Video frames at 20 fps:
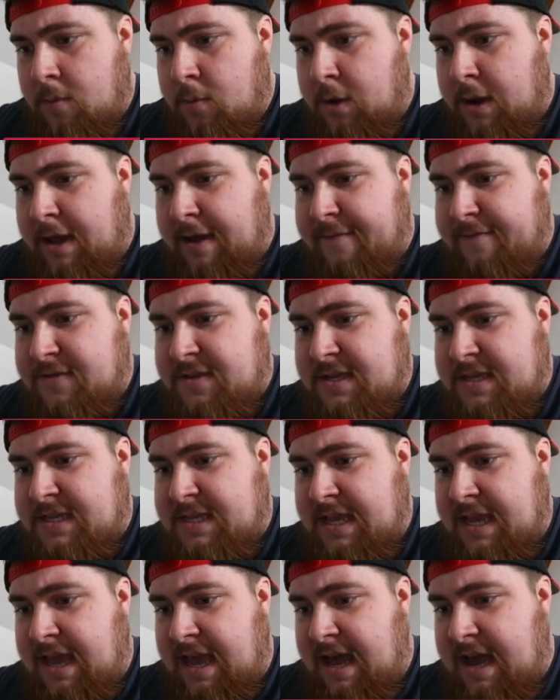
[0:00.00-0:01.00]
We'll have to
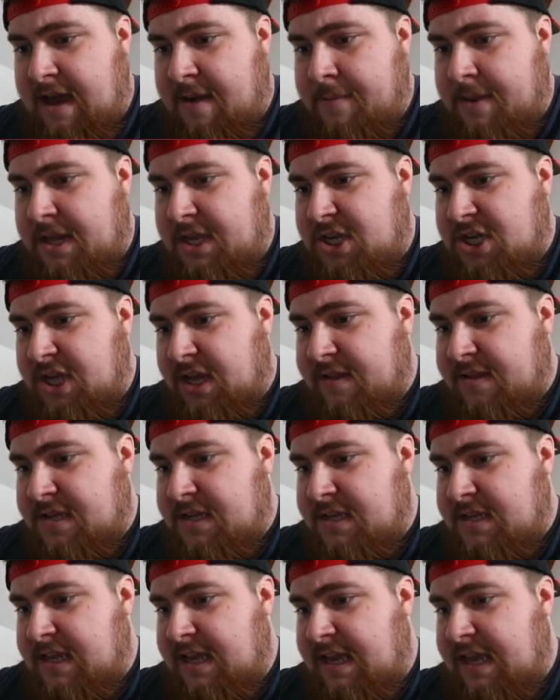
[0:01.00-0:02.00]
see how many
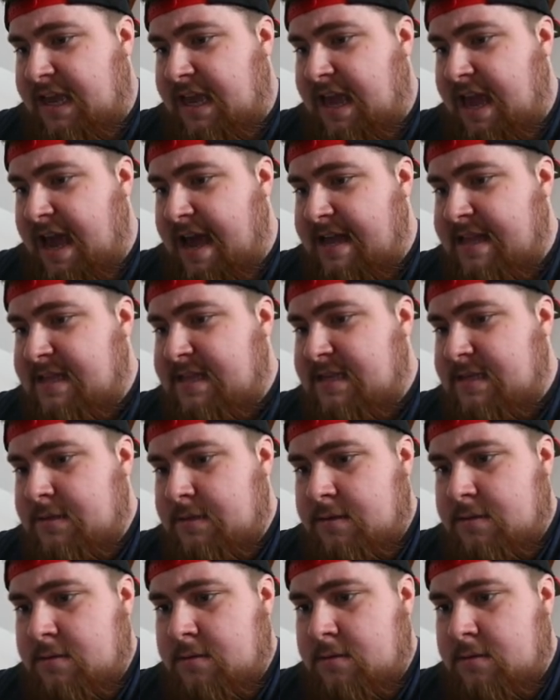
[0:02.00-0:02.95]
chances he gets.